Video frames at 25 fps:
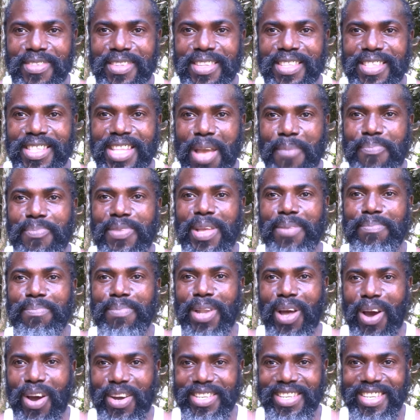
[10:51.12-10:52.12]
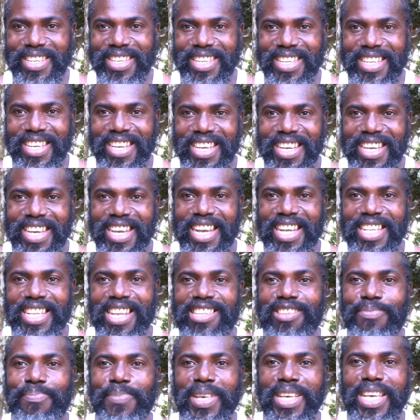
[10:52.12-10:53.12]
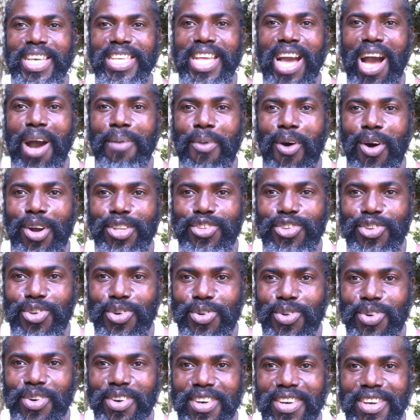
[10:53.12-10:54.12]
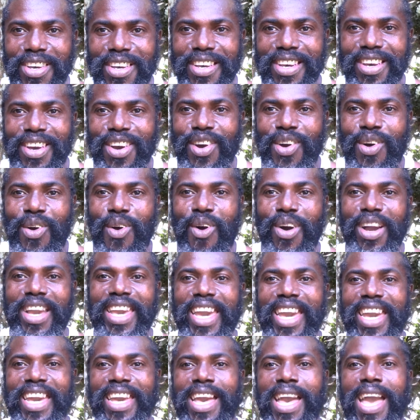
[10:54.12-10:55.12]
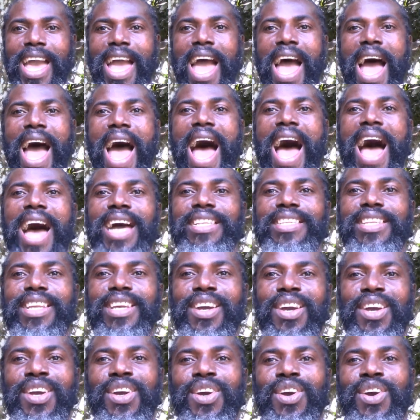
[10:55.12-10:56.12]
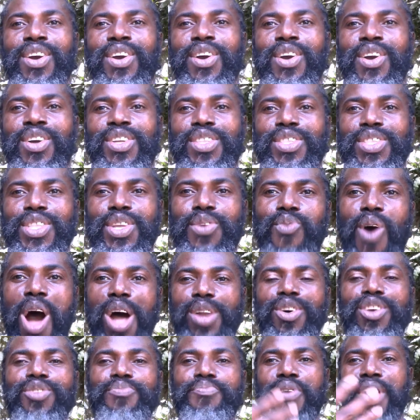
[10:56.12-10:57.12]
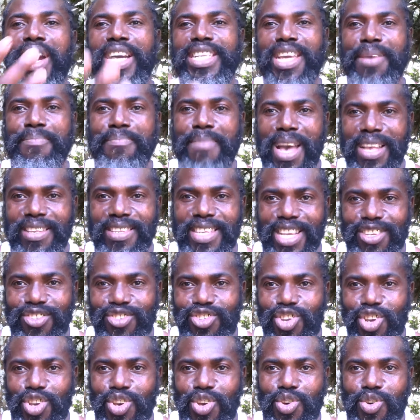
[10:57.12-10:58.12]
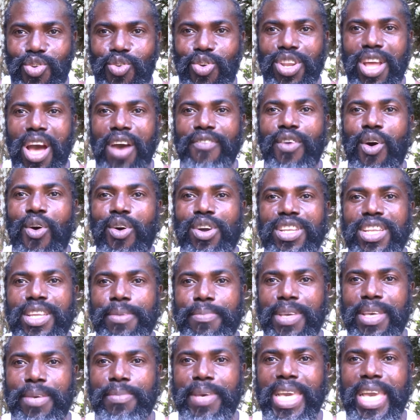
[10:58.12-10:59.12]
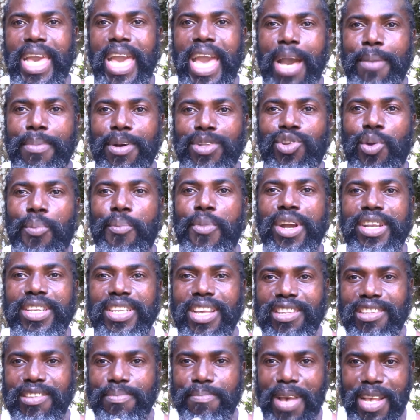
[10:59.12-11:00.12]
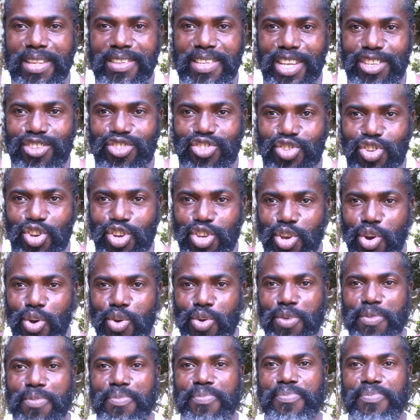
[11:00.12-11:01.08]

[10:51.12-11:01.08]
dipped in blood it is speaking about you Okay? And the one who's bringing message to you could have only be able to bring this message to you